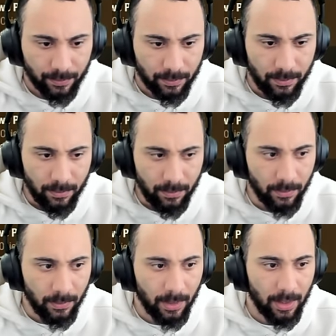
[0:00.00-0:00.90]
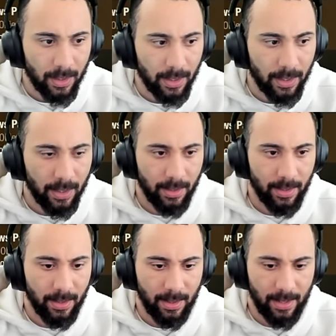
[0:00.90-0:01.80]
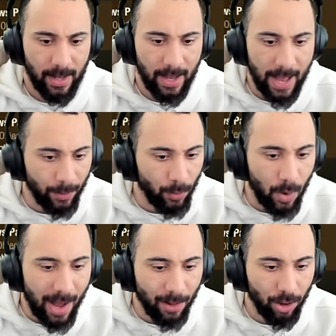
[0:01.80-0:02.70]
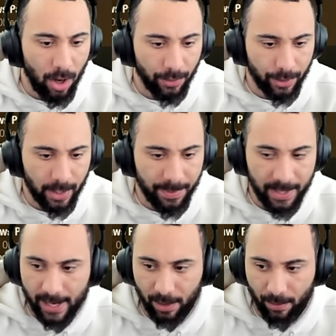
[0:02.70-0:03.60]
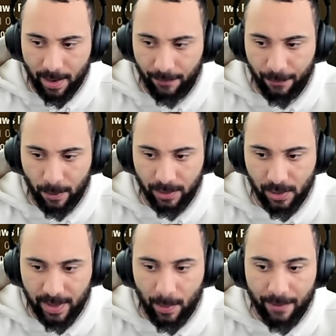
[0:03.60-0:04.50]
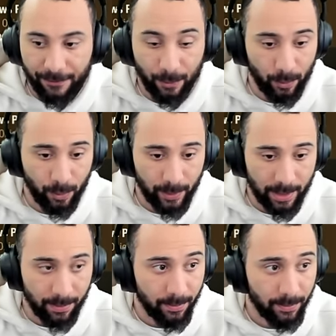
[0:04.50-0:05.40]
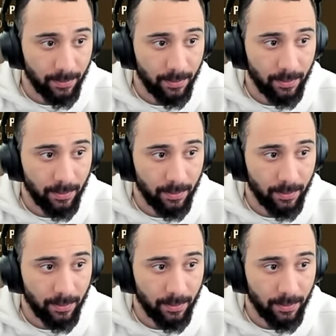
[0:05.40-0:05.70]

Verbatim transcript: It'd be nice to have more hands to help around here. I don't know how long they're going to be hanging around for, so they want food. I'm got... headed your way